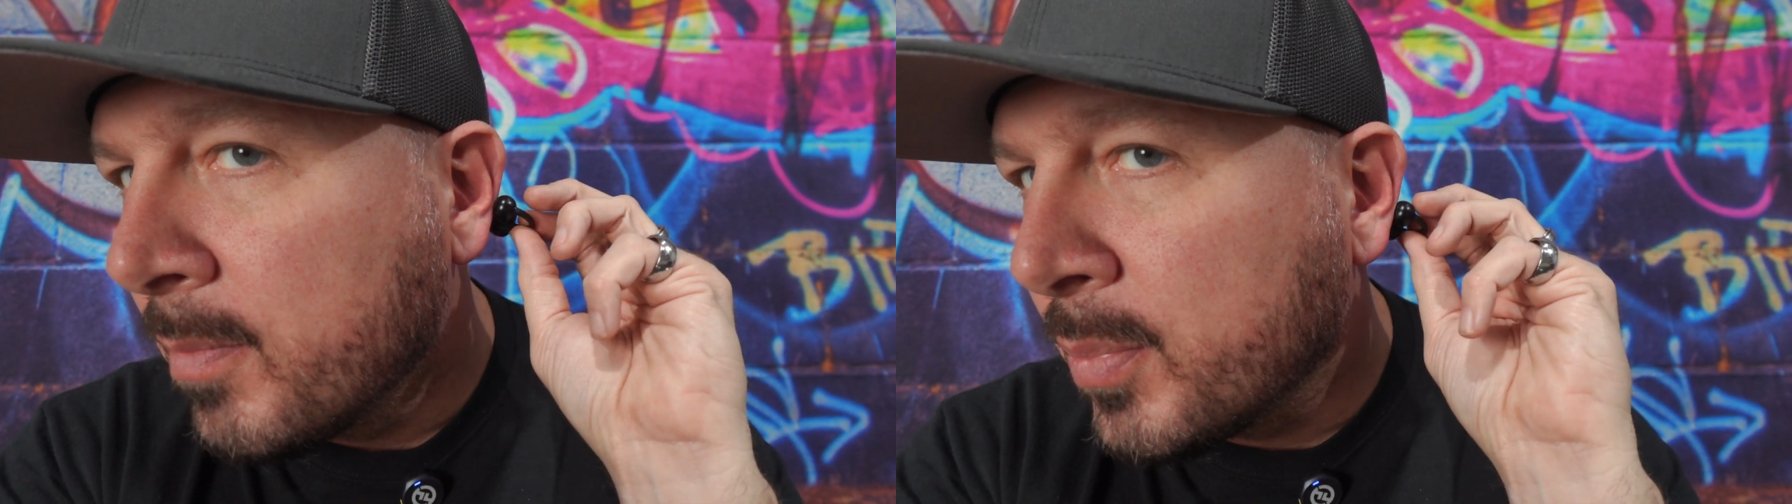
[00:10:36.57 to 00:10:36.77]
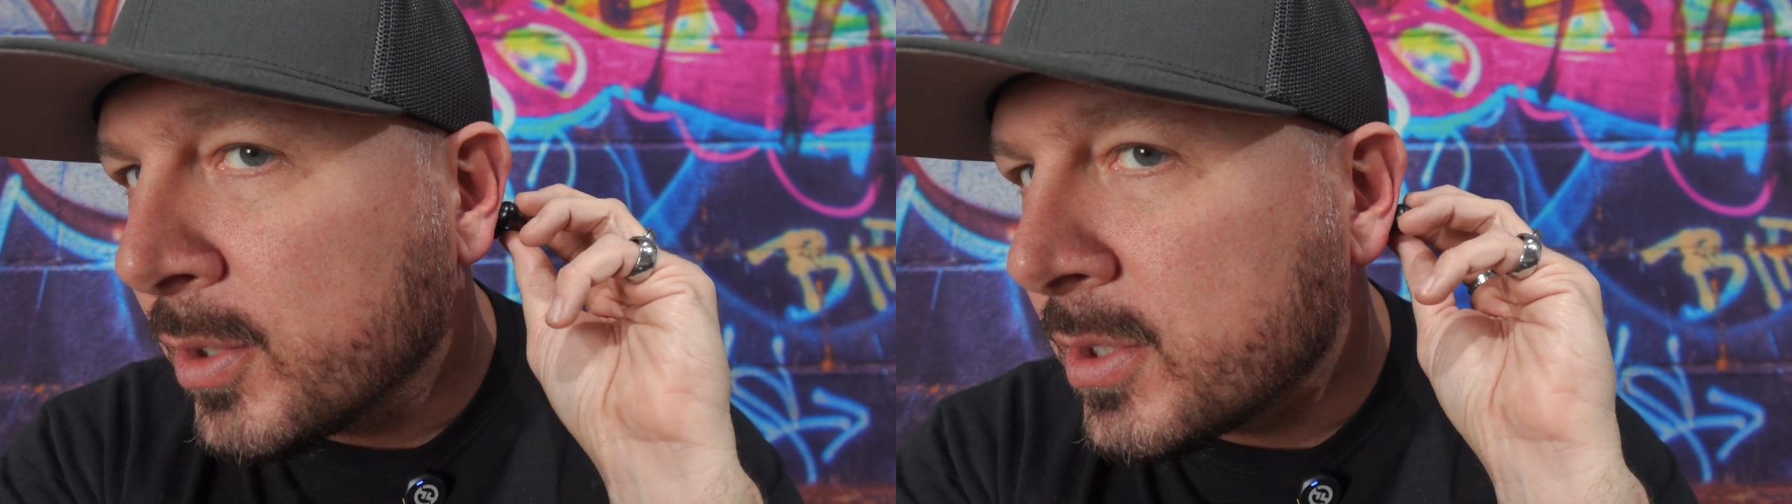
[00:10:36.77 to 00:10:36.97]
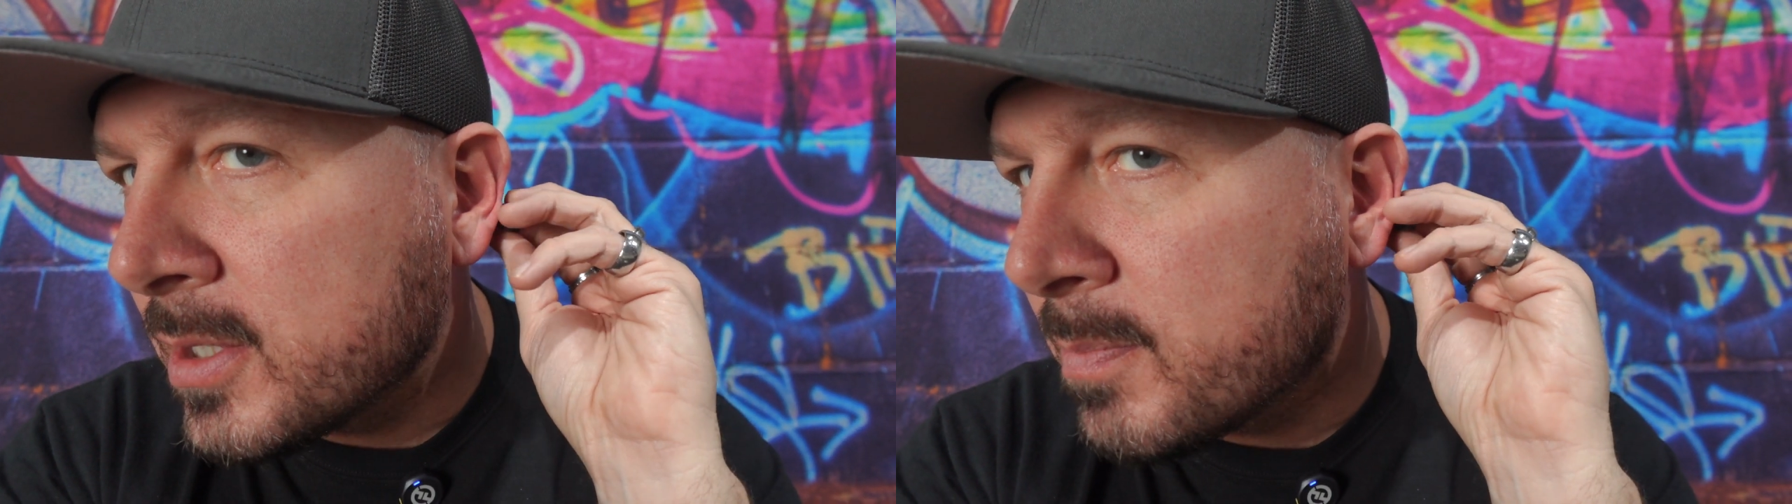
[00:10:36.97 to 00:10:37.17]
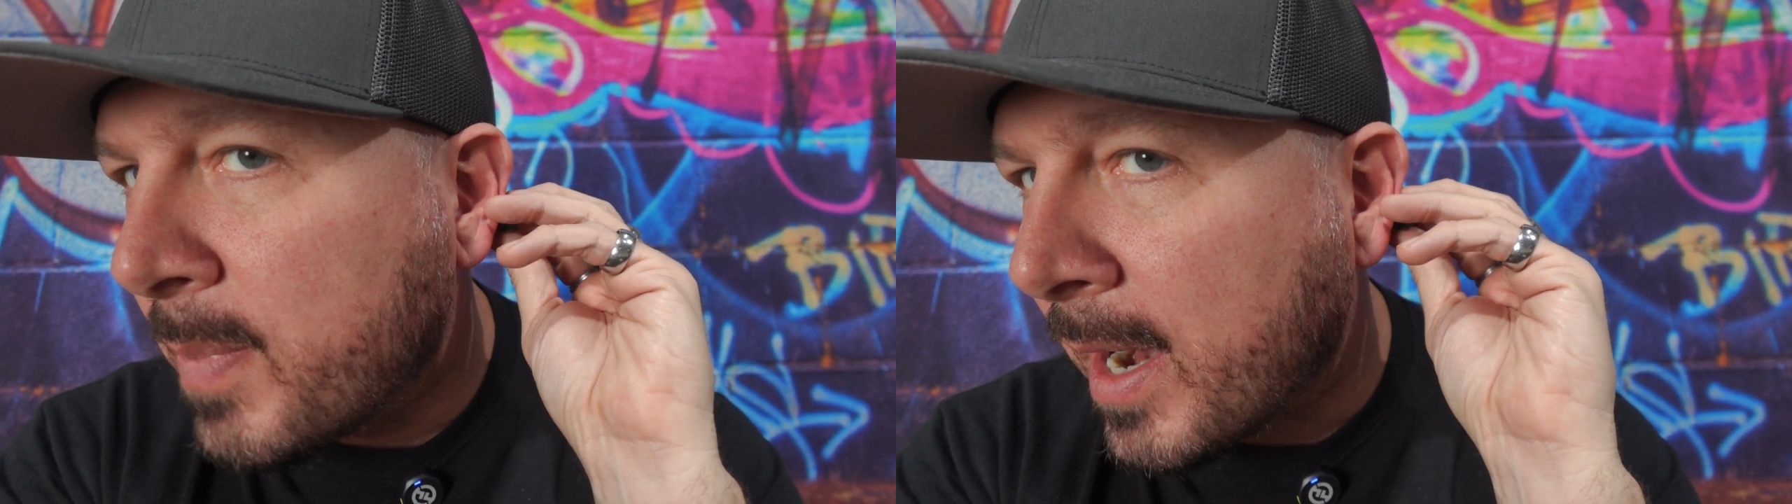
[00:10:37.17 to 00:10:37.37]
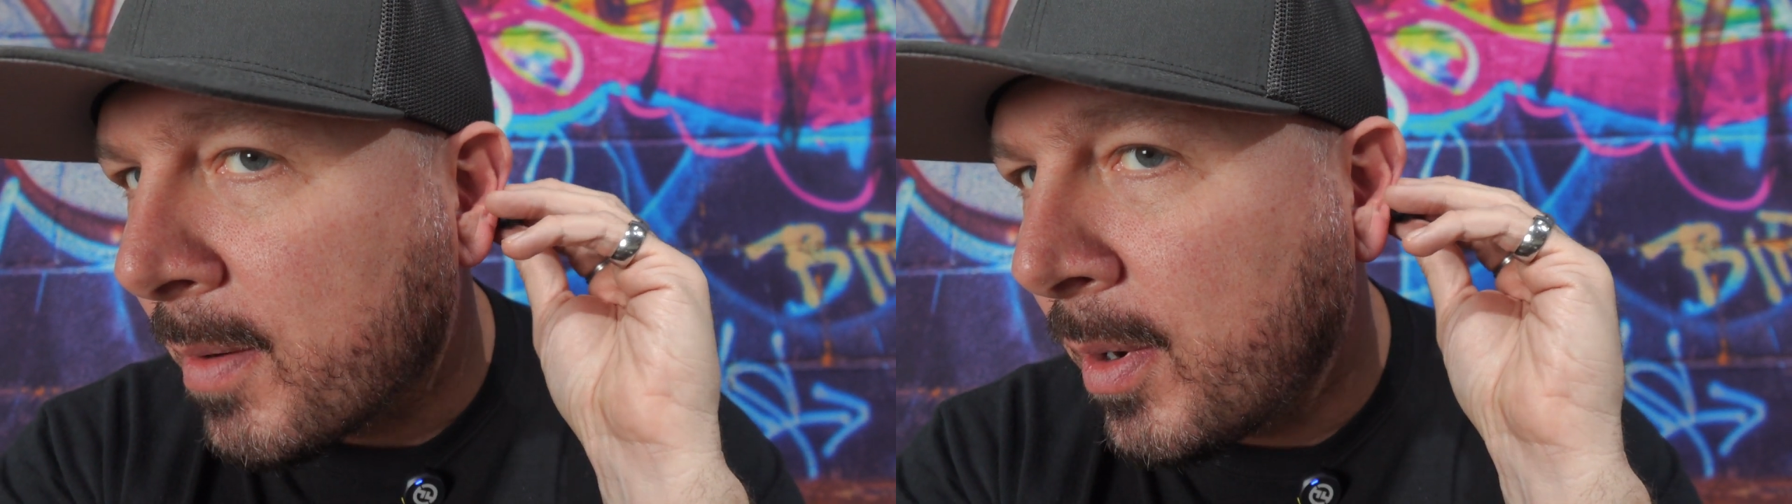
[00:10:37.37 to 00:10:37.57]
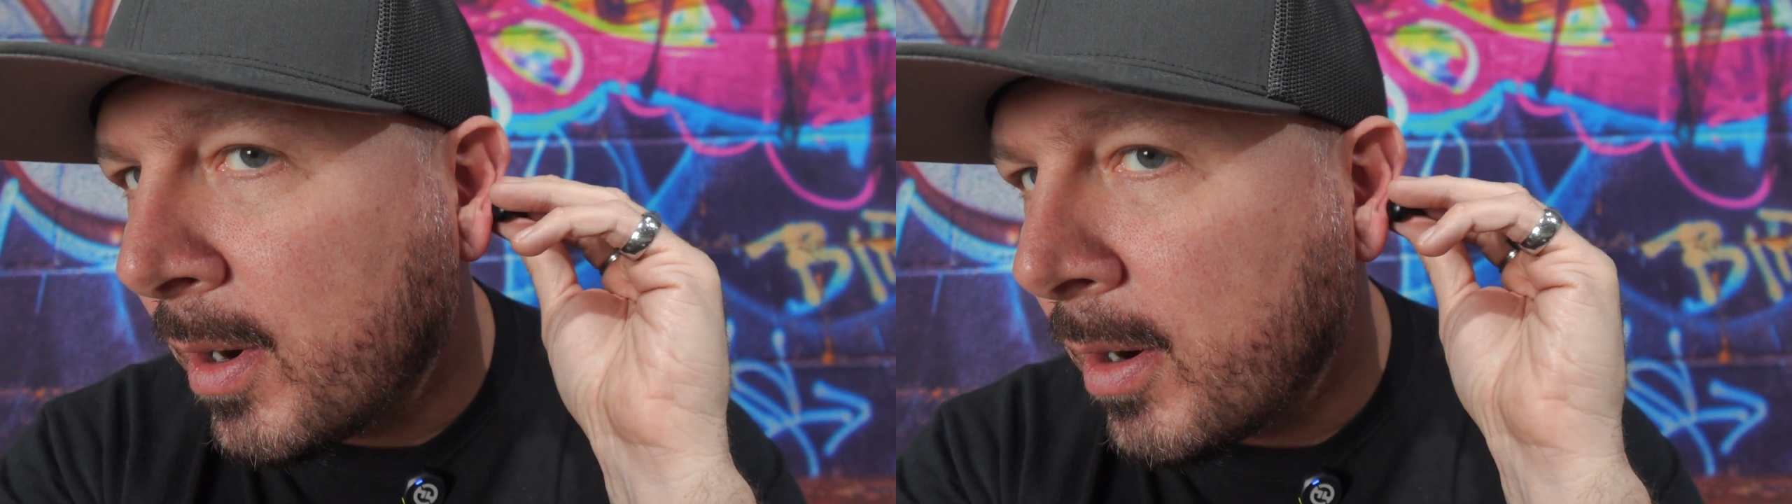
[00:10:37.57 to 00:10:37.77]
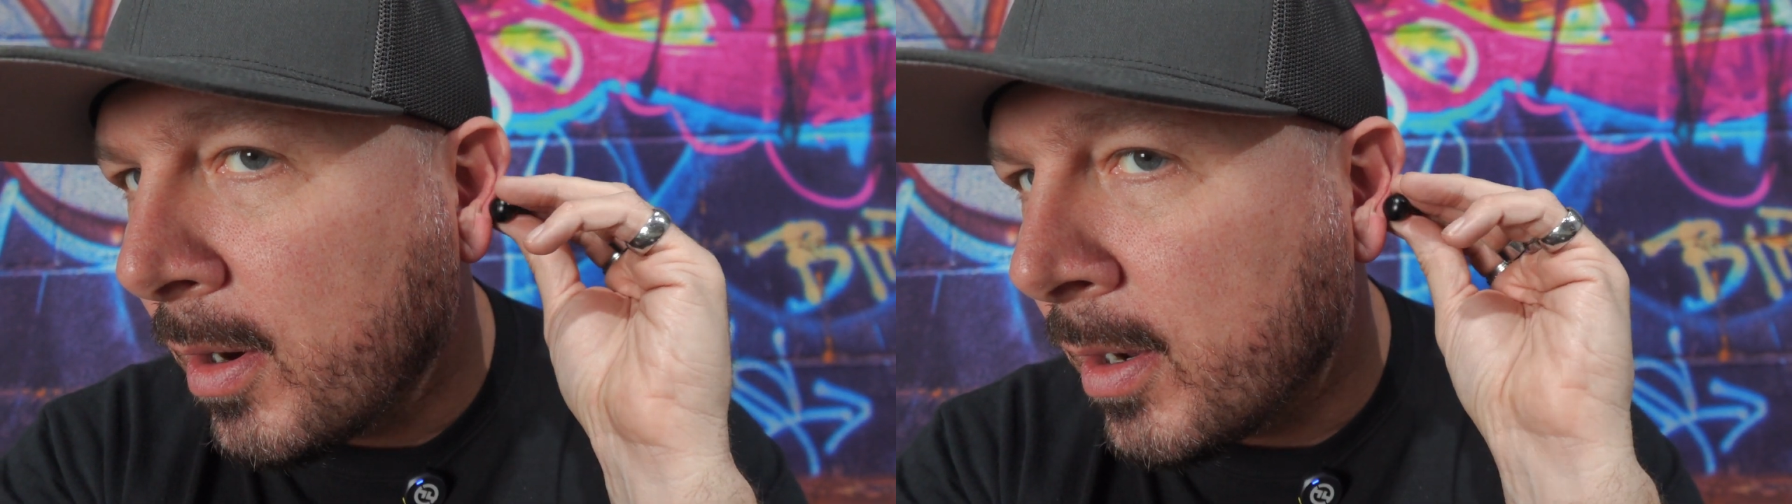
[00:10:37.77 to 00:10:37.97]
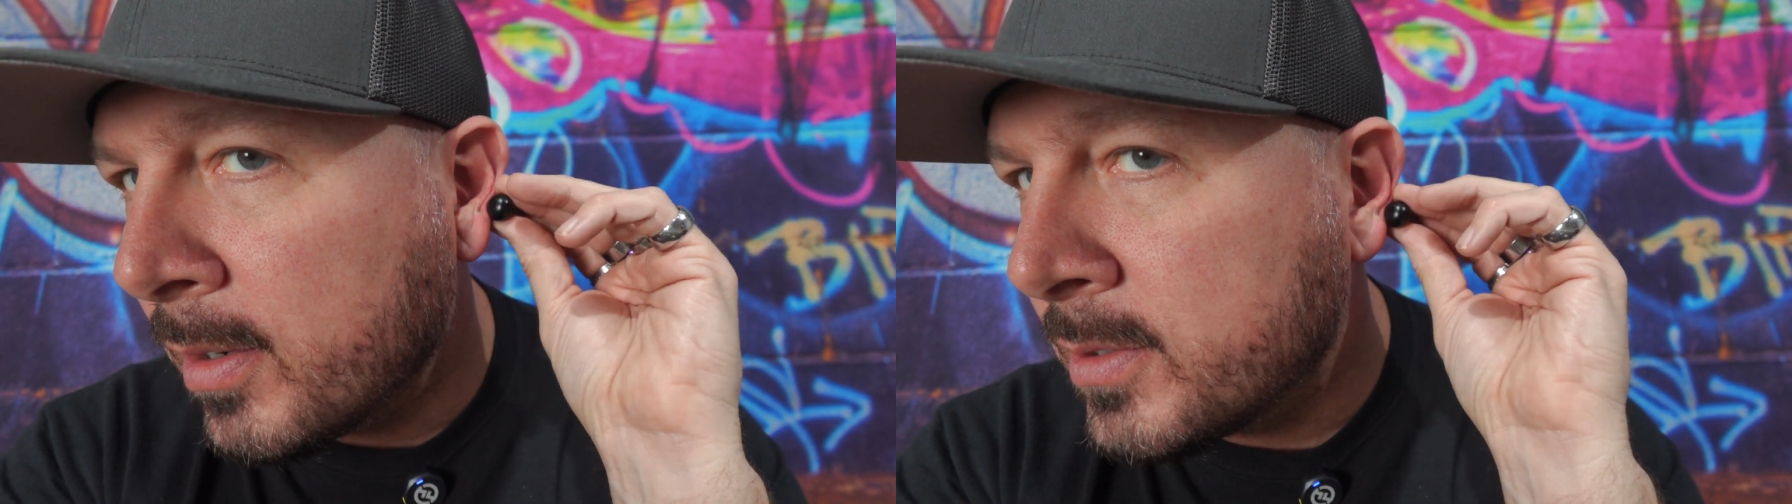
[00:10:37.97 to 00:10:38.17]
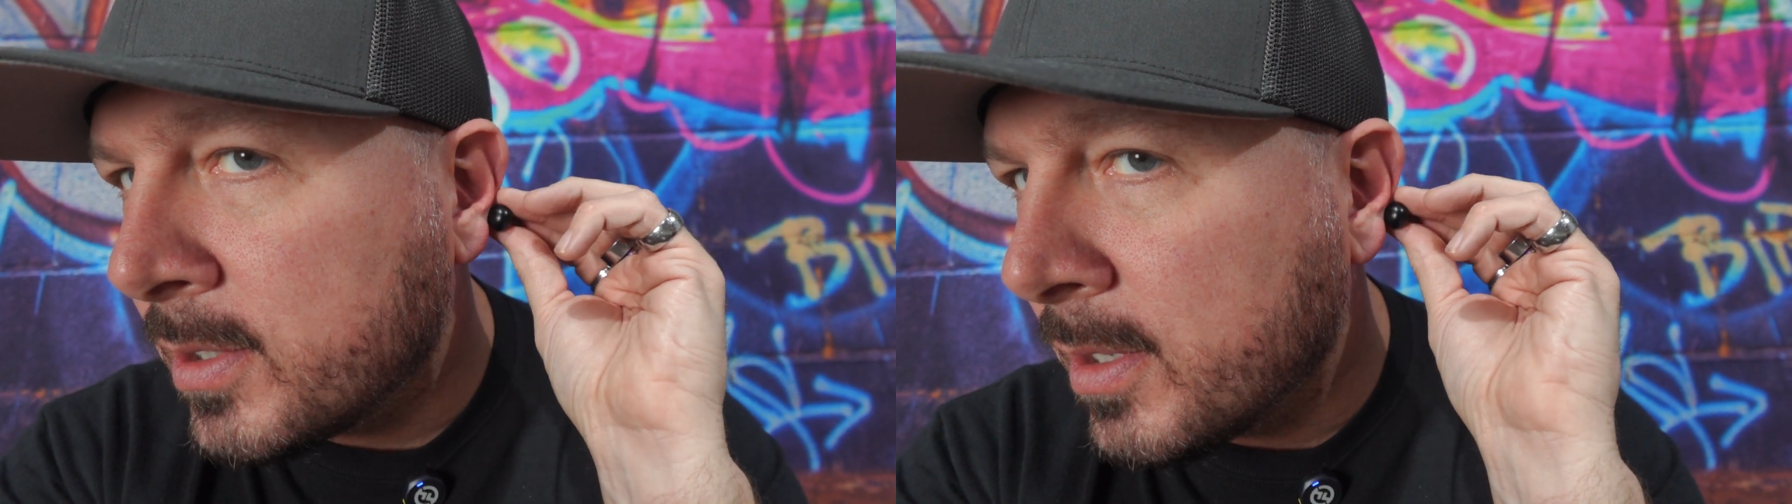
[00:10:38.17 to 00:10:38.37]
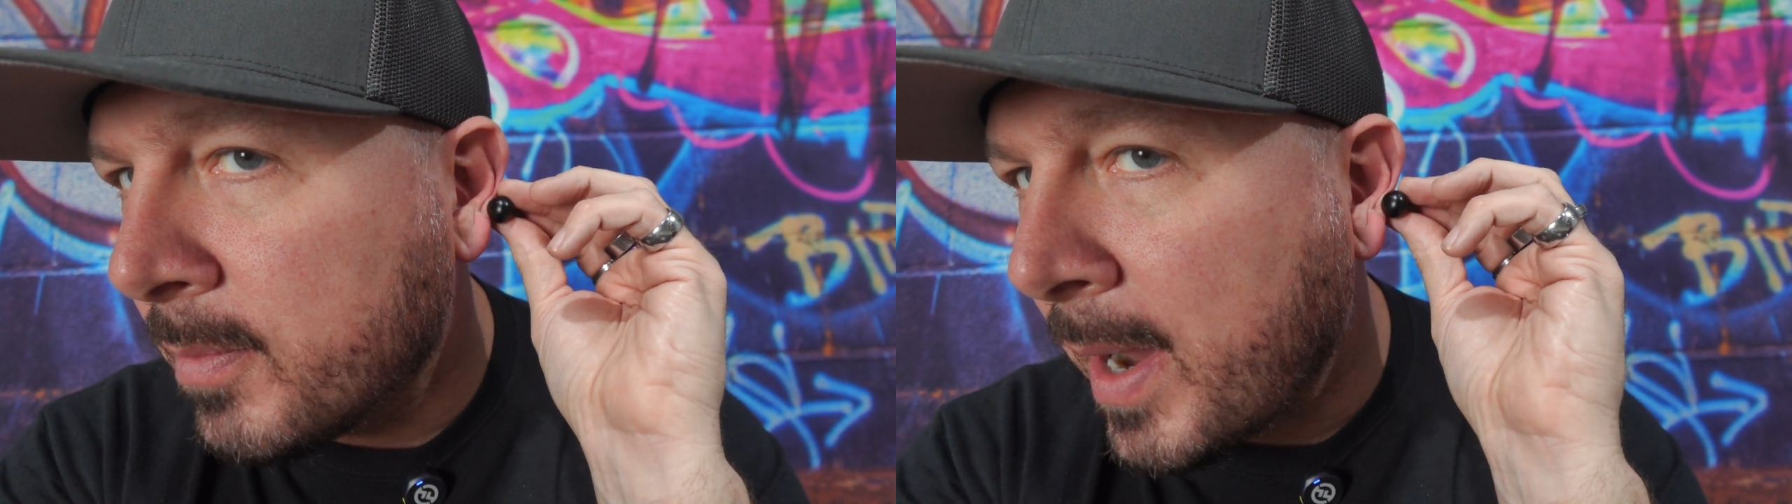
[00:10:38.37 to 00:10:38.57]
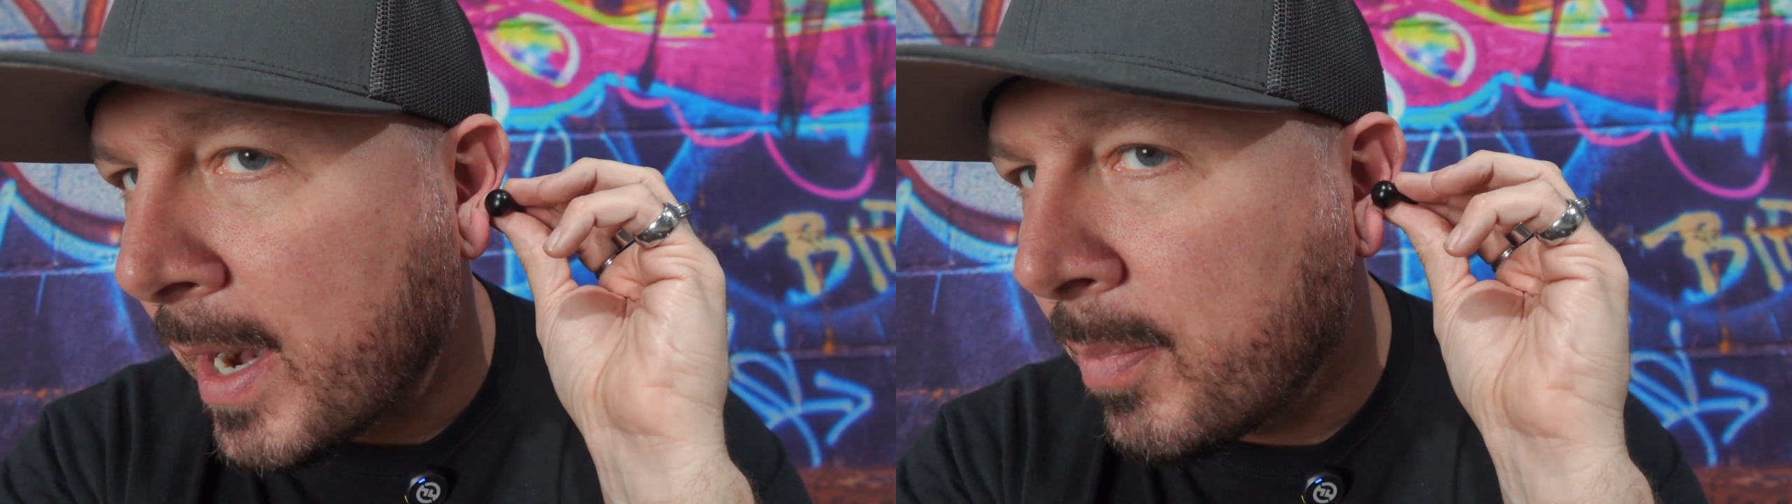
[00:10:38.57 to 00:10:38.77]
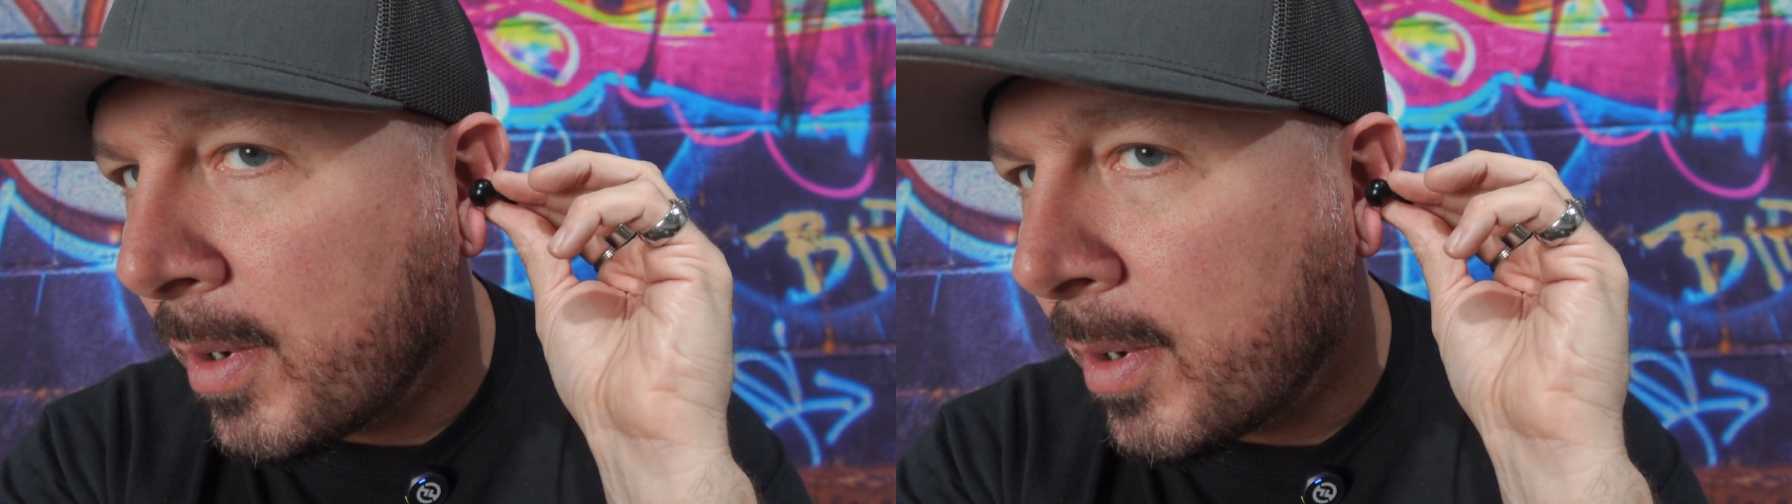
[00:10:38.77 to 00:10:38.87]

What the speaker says: push this back part onto the back